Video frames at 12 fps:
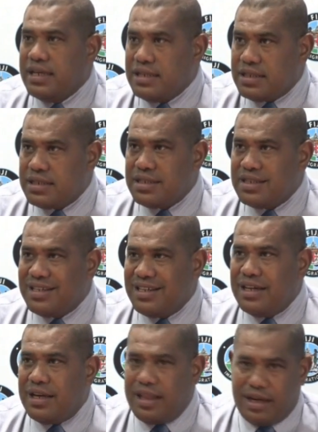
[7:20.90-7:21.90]
days.
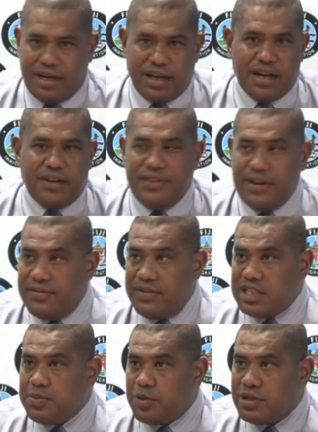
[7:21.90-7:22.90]
The current 5
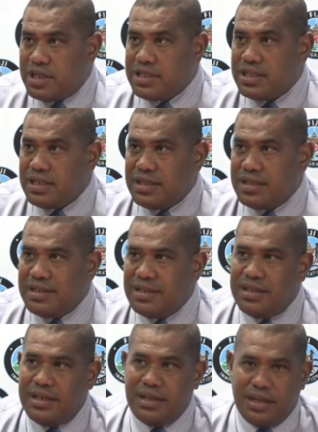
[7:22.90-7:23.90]
days processing
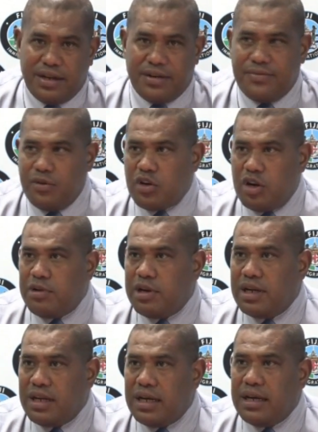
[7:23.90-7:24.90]
for
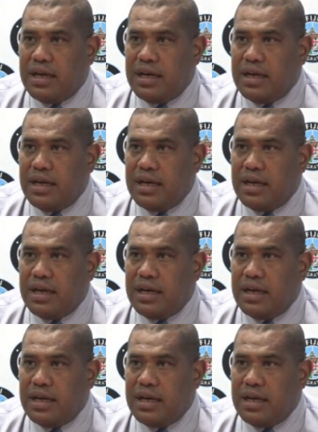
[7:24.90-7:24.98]
normal